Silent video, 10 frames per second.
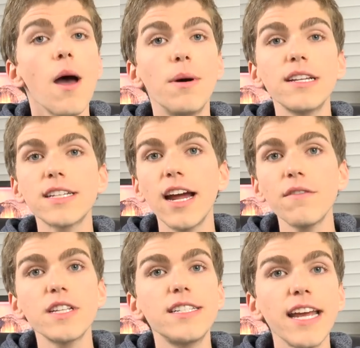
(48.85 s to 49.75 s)
but it's
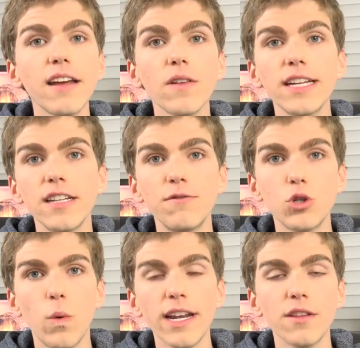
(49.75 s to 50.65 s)
kind of the tail end of
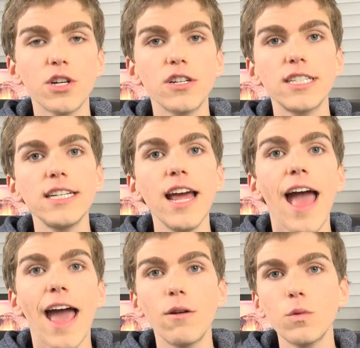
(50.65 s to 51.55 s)
2013,
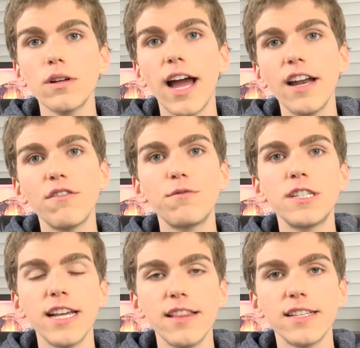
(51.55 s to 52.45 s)
and it will kind of
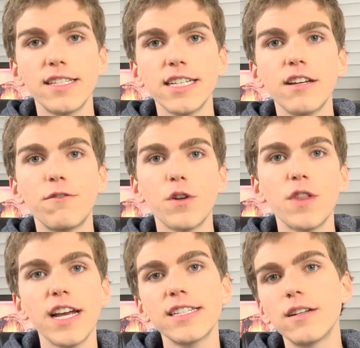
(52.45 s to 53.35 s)
set the scene for
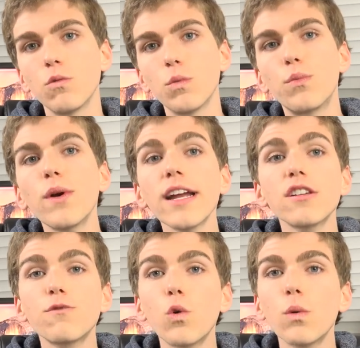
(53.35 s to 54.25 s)
things, and it will bring
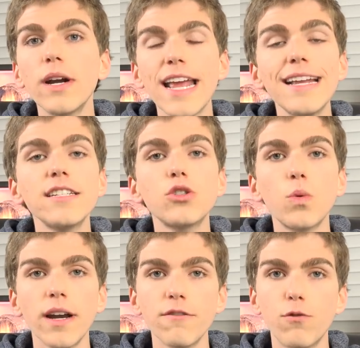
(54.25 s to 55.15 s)
us forward into
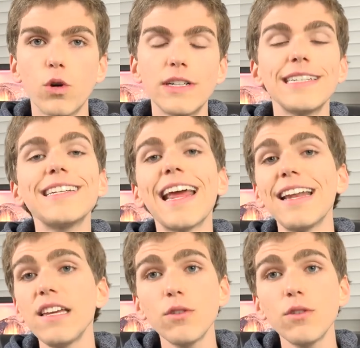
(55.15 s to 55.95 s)
2014 and